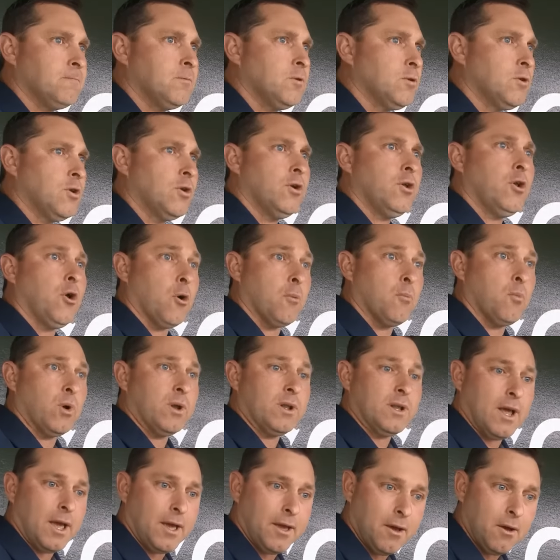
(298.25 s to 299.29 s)
You could, or
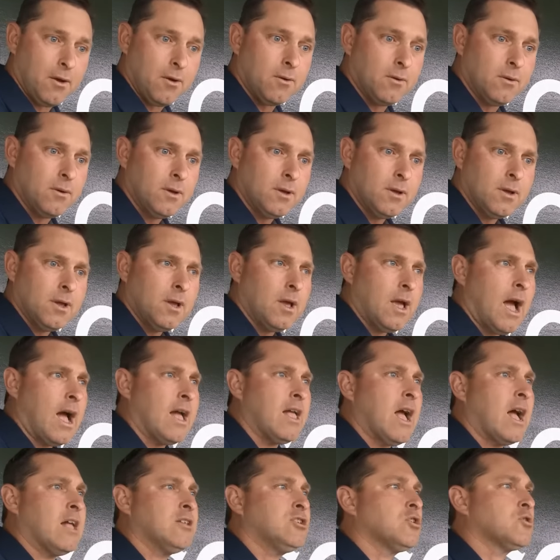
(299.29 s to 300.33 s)
Buenteo.
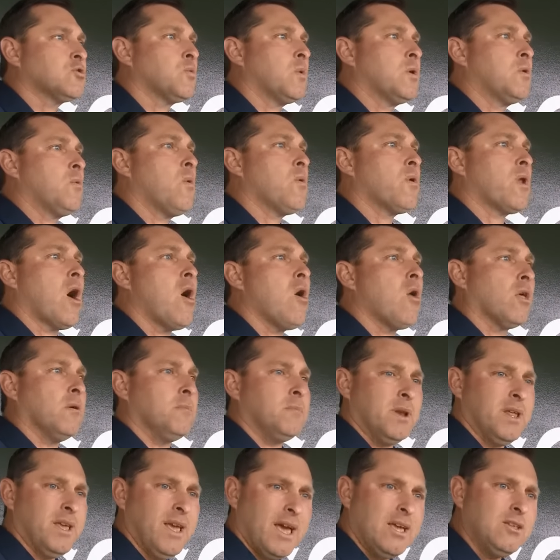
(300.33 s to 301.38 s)
we want all
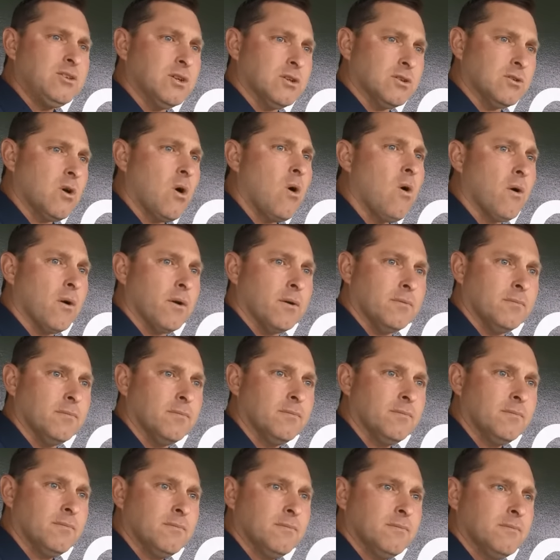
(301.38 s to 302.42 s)
of them. DH'ing's hard.
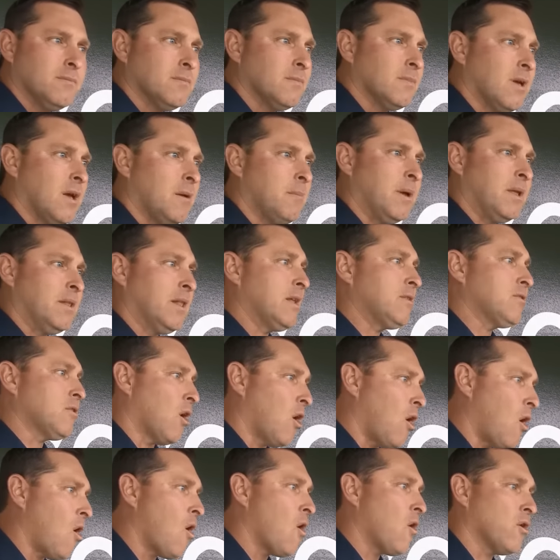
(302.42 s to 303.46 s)
I mean, that's
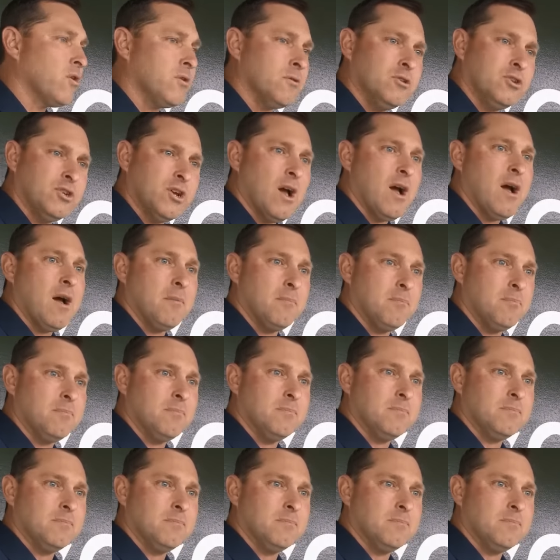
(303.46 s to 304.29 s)
a hard job.